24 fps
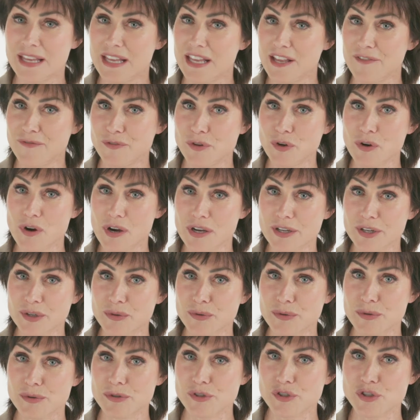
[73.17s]
If you're on a
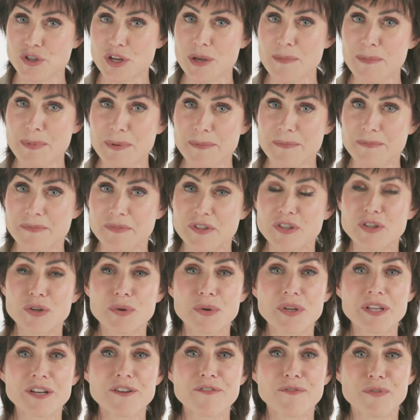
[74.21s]
cruise ship, you're
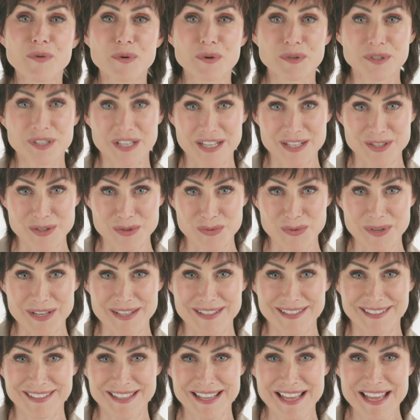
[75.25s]
in a foreign
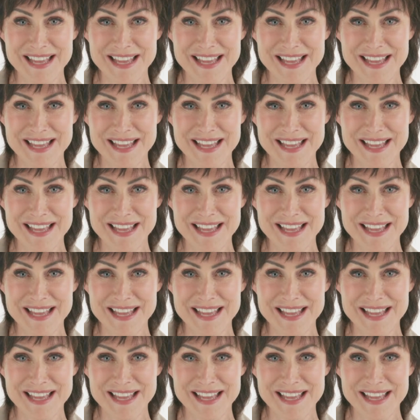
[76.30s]
country.